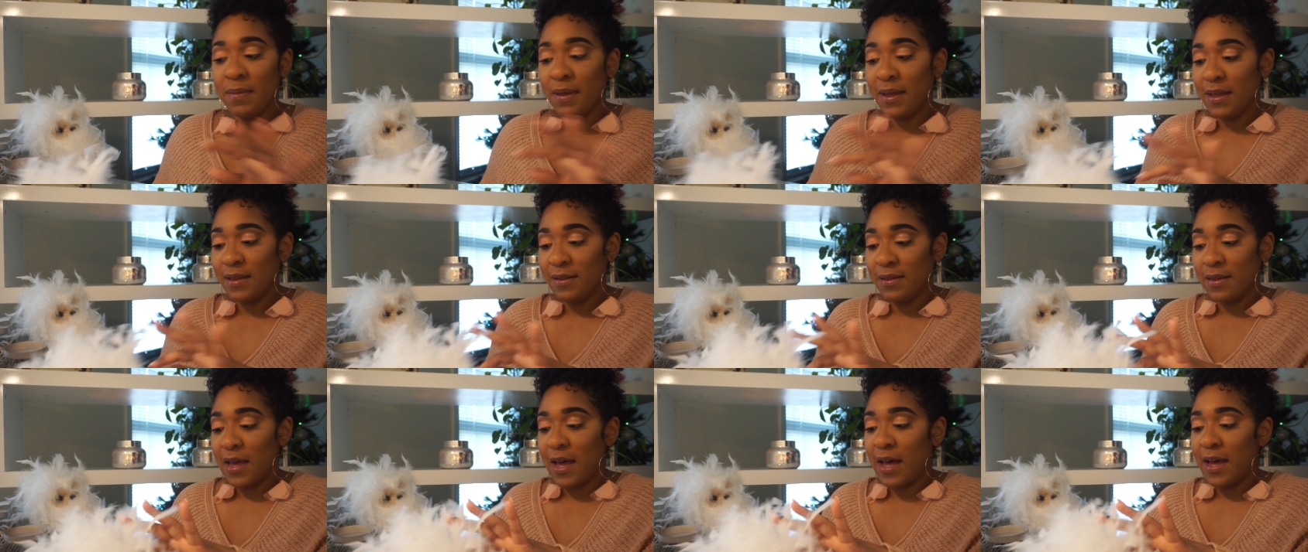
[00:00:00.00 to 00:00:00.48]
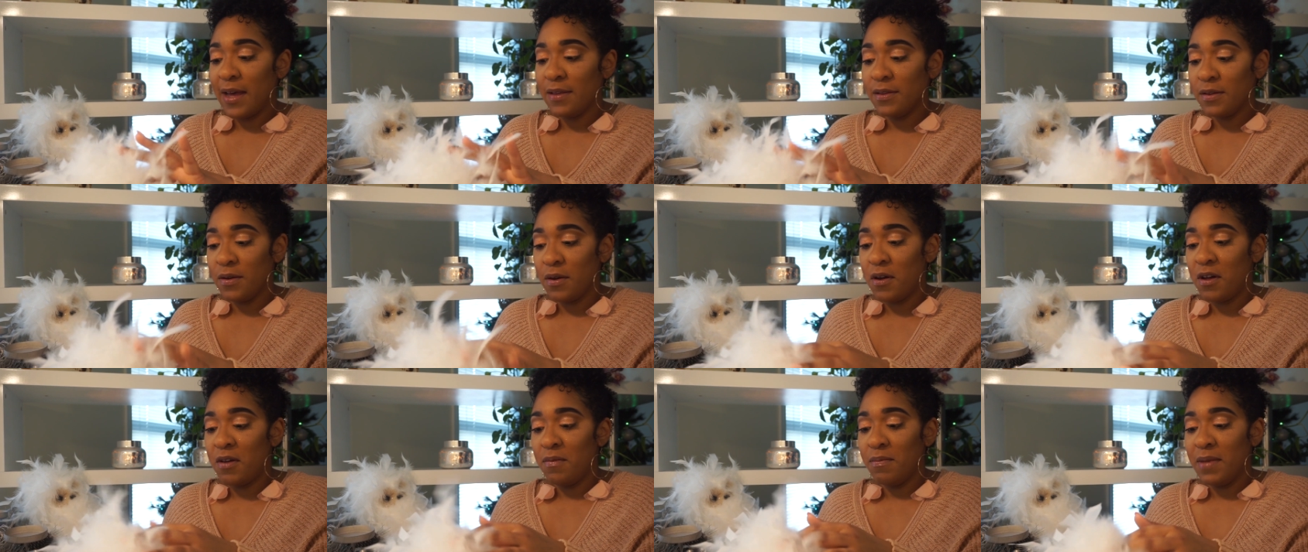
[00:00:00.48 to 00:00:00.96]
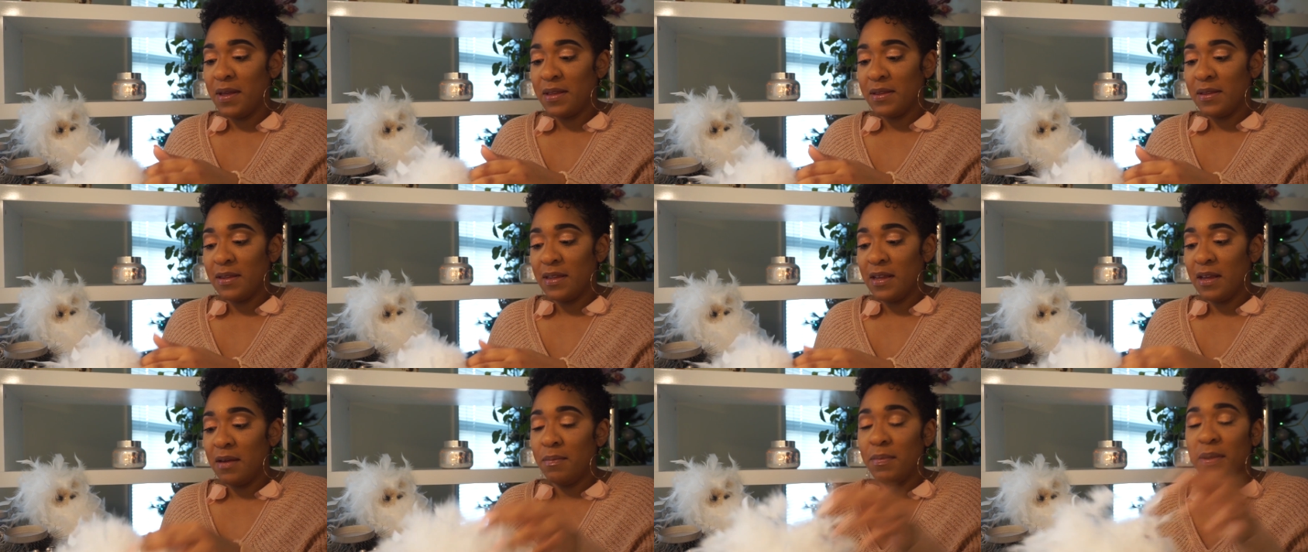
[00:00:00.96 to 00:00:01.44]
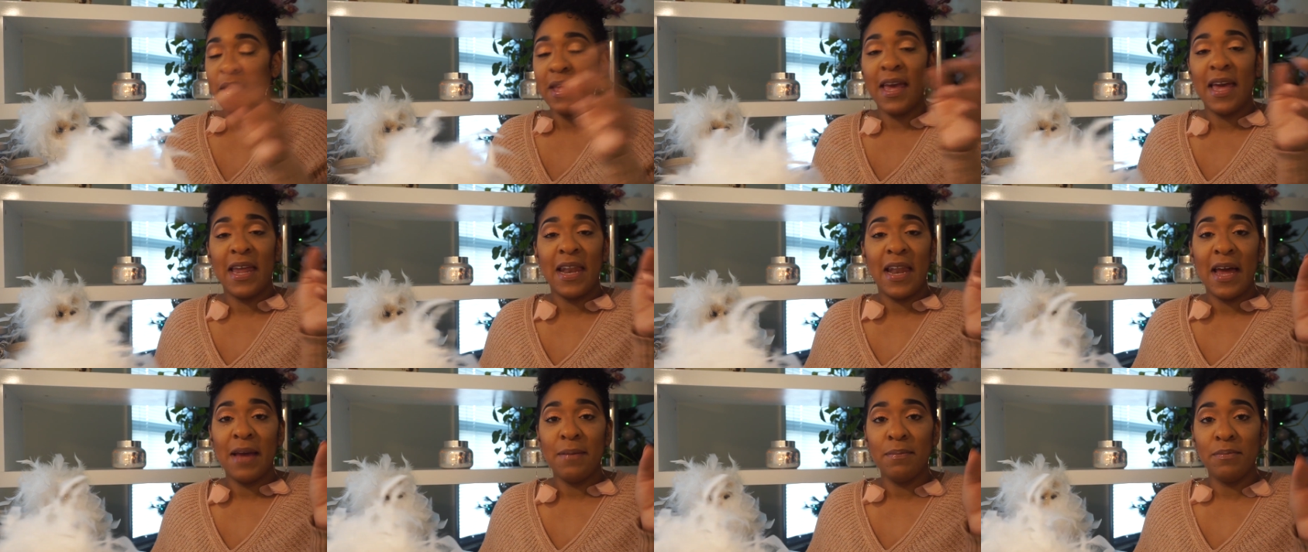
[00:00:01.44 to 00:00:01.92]
because the eyes are all messed up, but
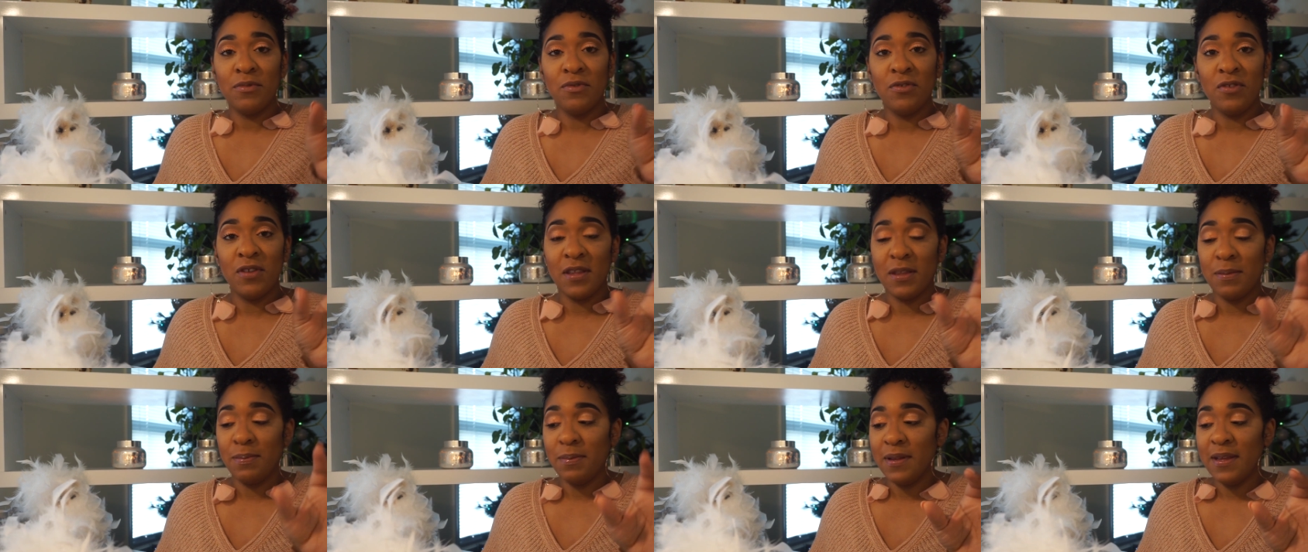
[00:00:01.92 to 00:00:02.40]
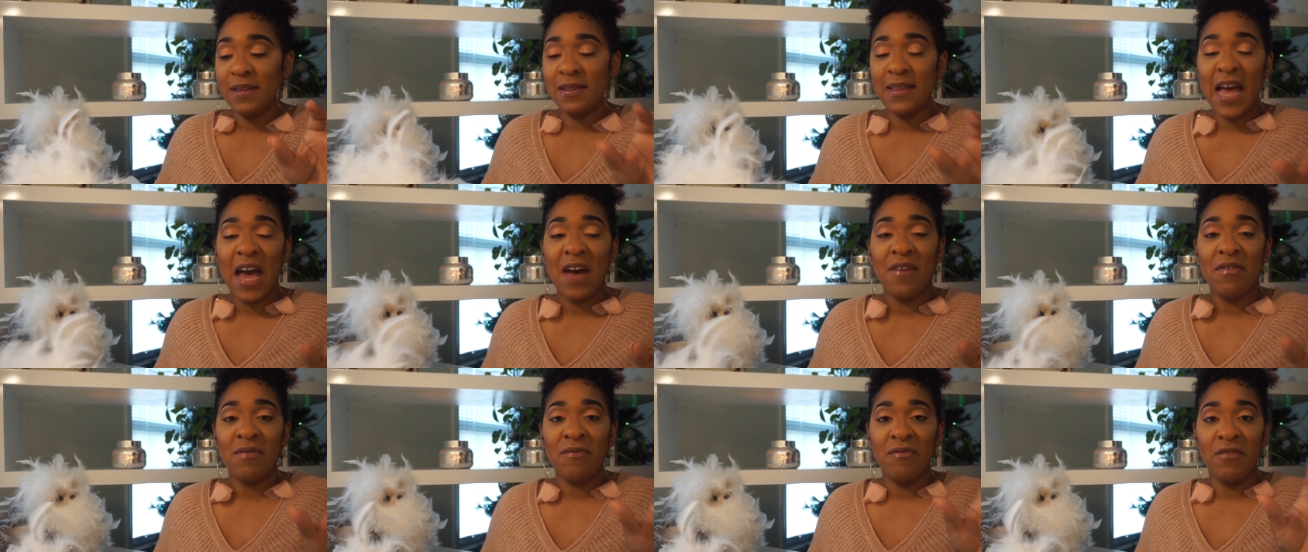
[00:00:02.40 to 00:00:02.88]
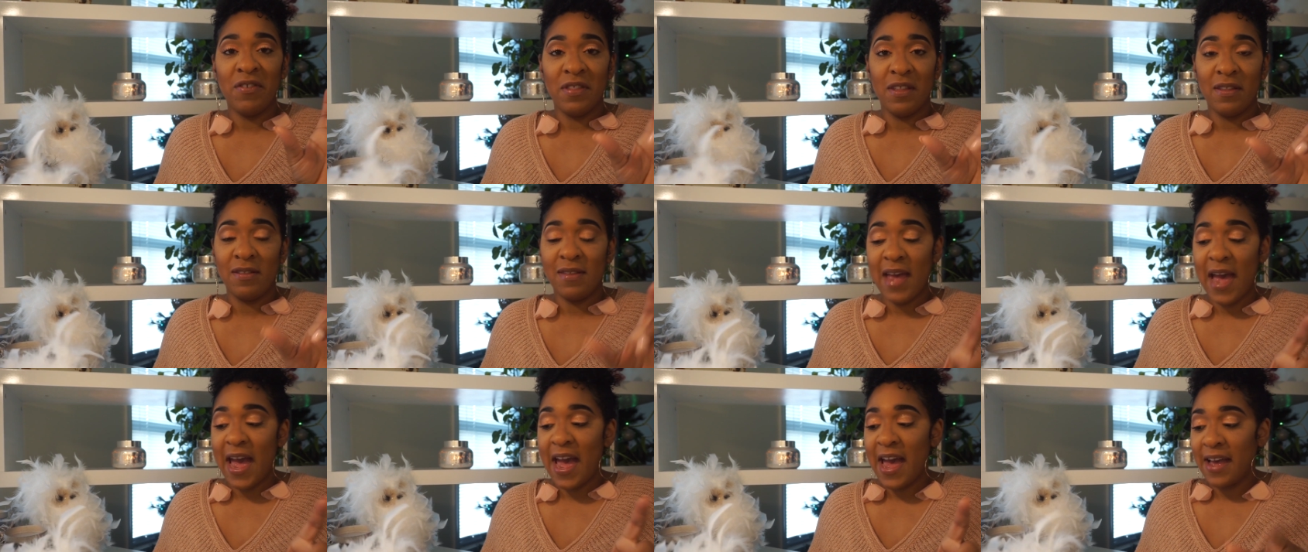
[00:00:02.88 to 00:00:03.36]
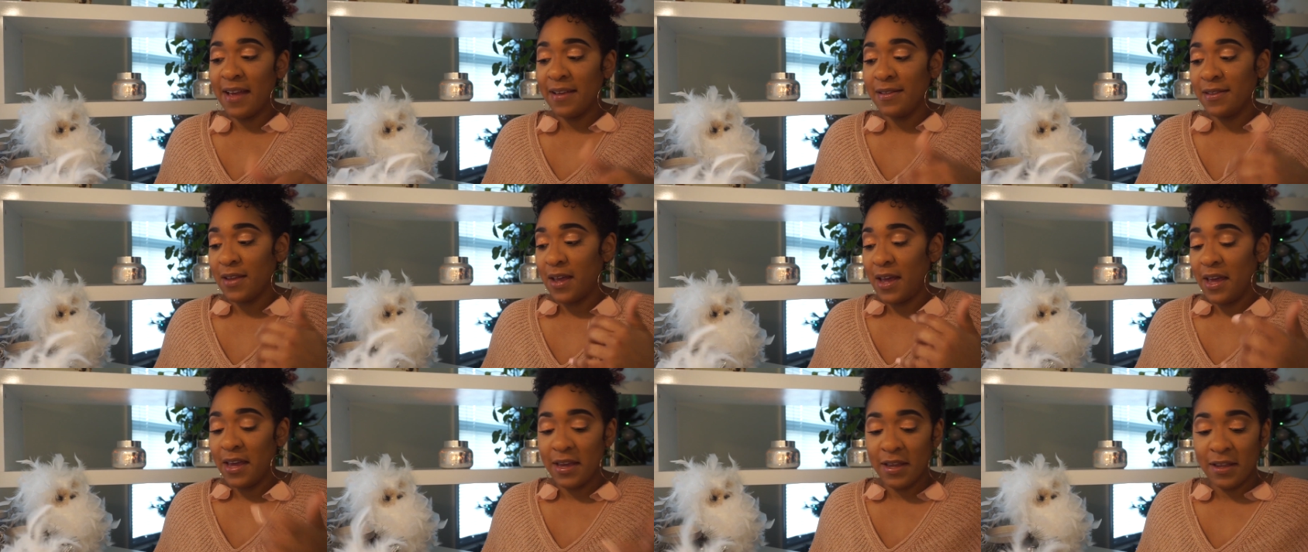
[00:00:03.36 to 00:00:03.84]
can I just please have them for the tag
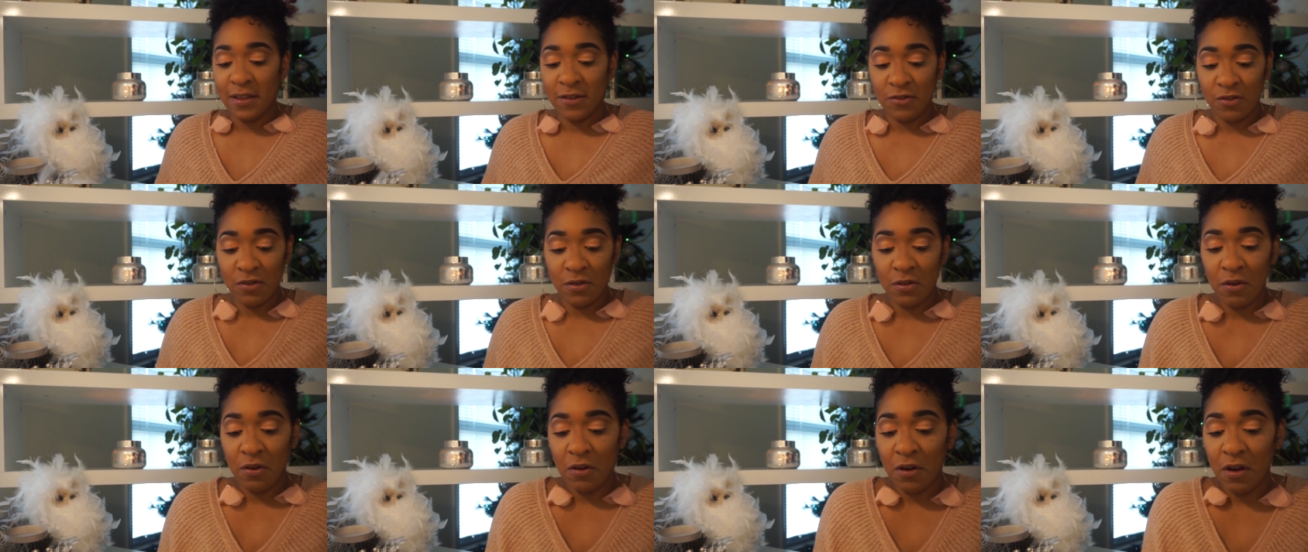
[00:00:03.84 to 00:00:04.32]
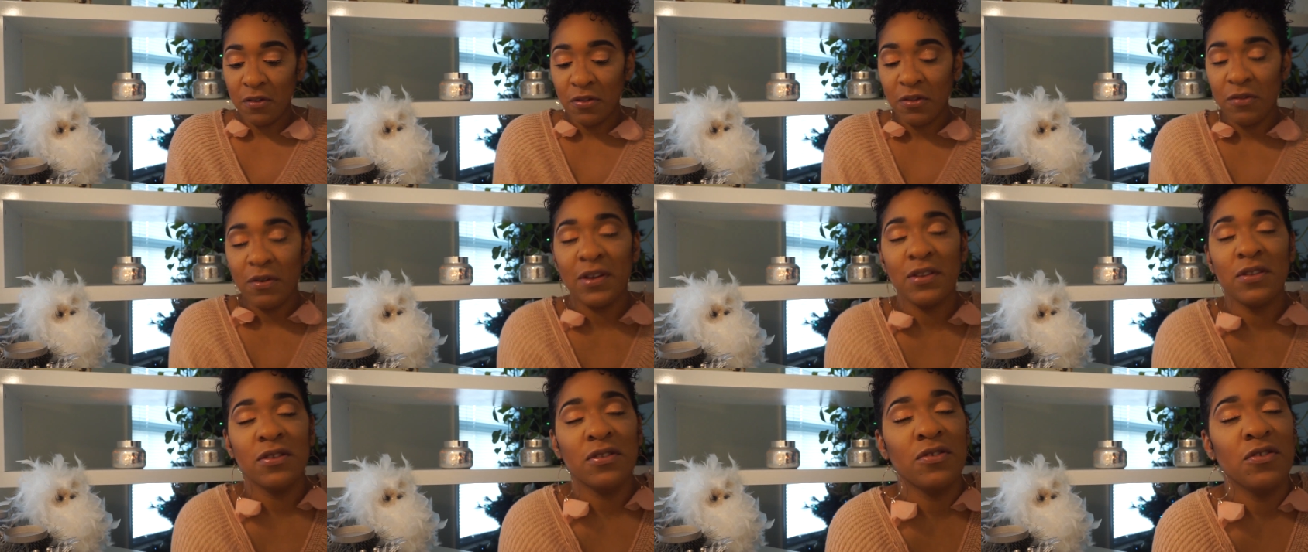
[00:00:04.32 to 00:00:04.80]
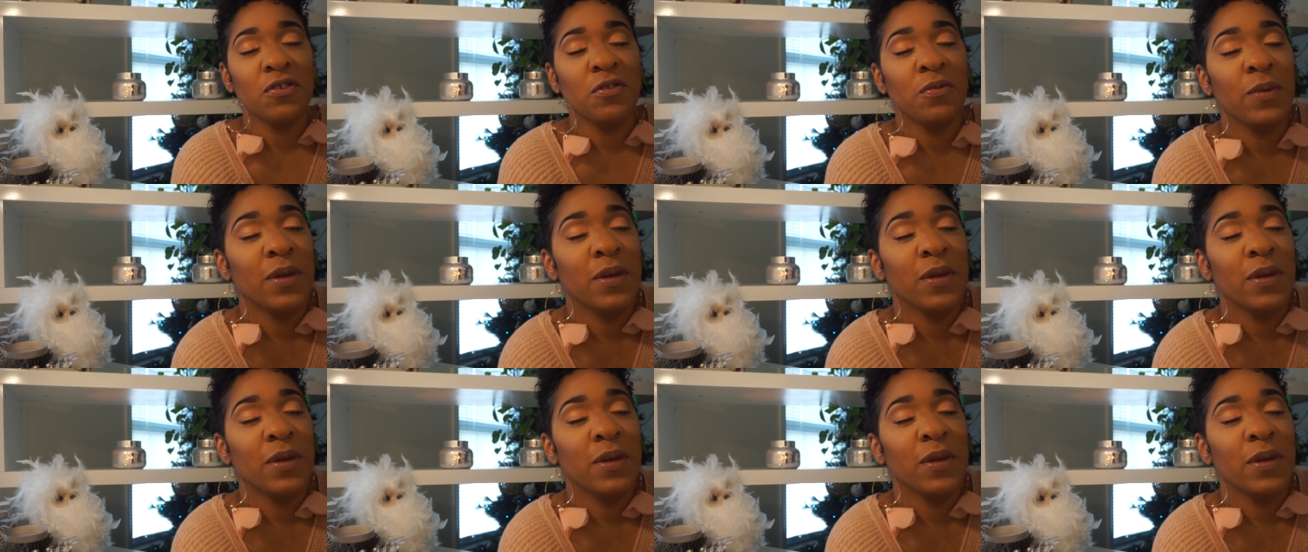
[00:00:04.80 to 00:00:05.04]
so I can show the girl at the register?